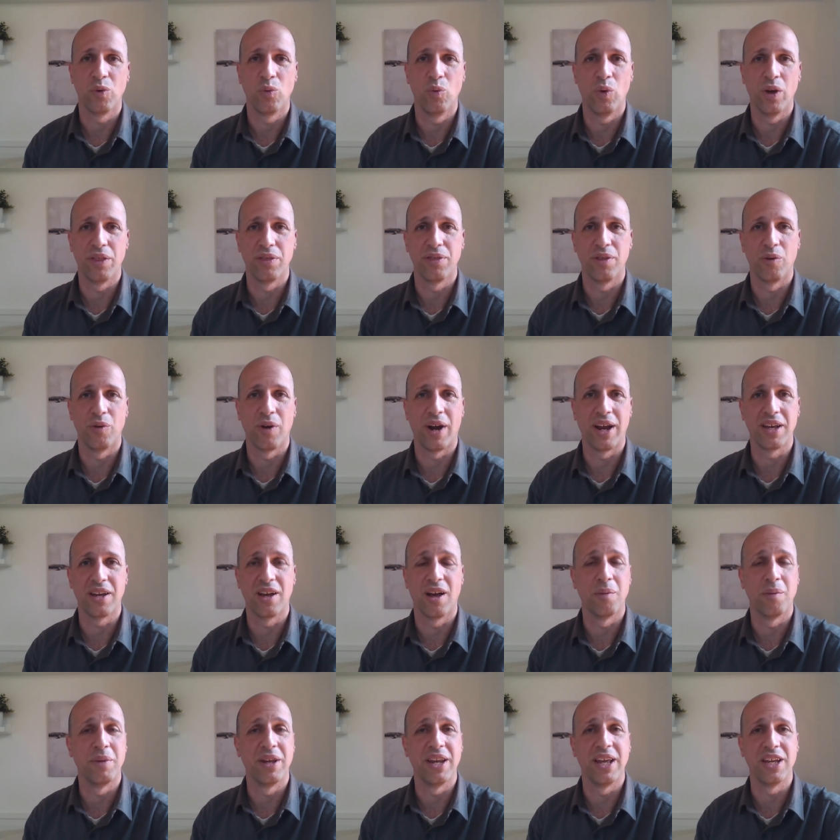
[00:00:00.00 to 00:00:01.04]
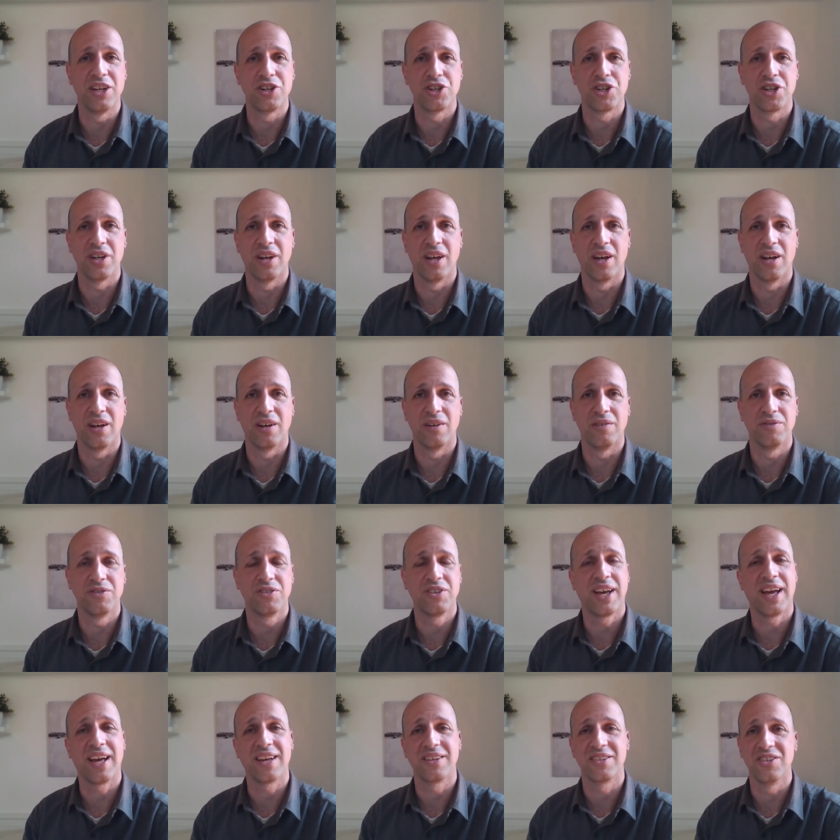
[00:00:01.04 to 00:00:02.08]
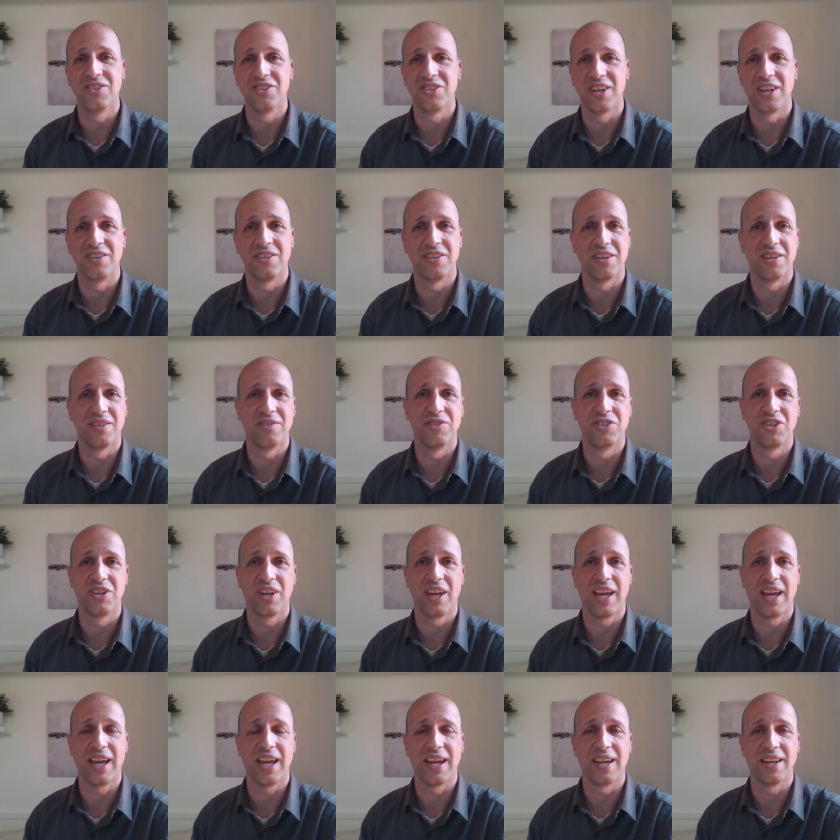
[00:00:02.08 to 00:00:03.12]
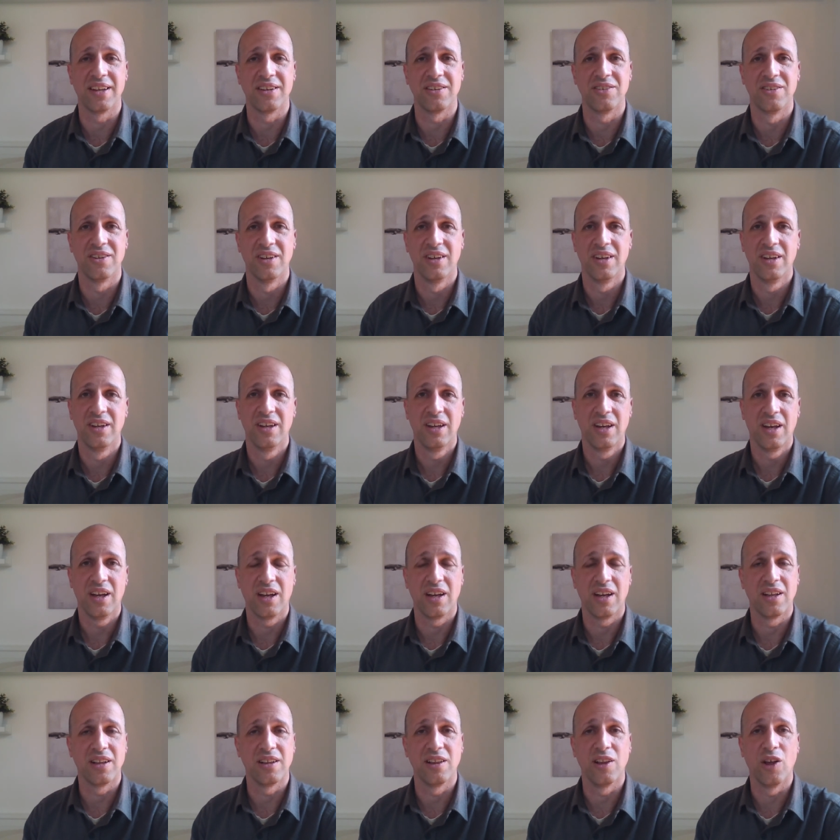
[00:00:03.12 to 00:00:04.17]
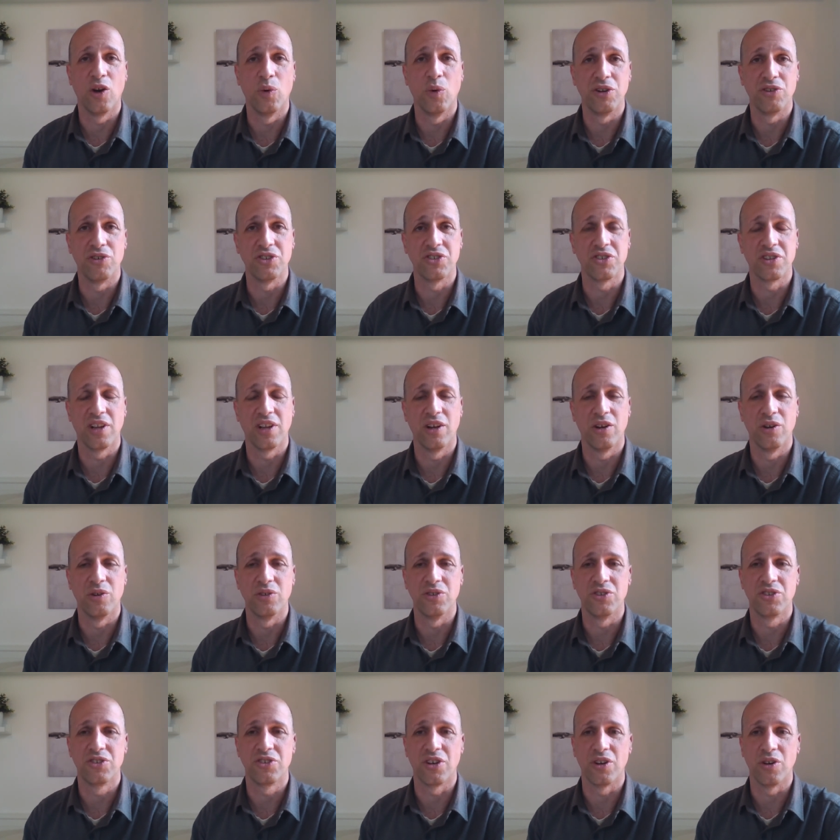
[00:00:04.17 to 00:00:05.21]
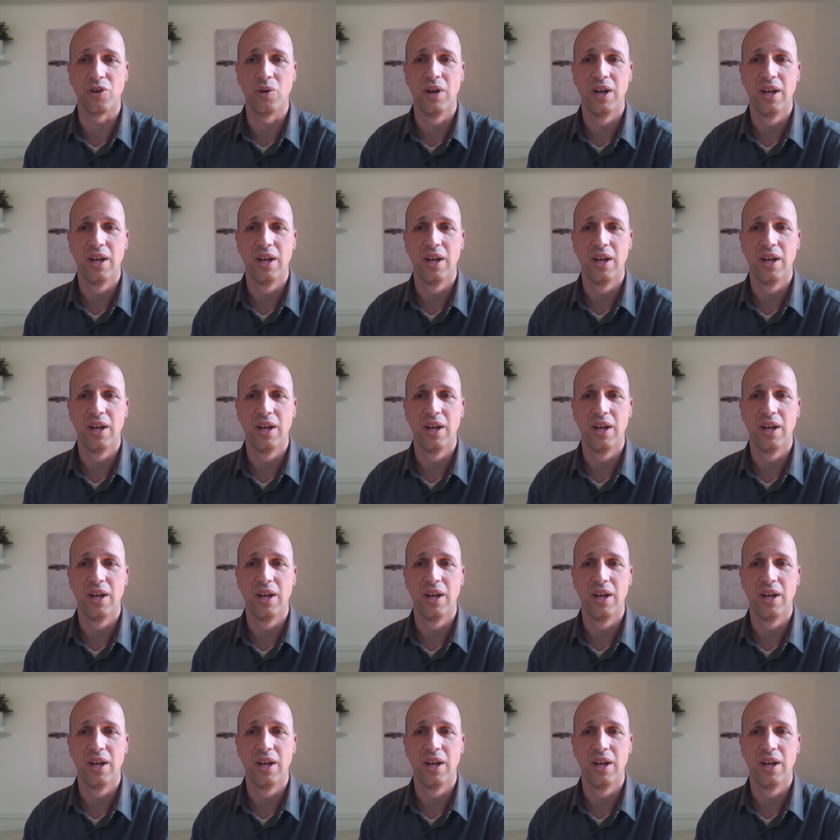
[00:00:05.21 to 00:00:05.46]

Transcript: with the right combination of tax incentives and uh, low interest loans. So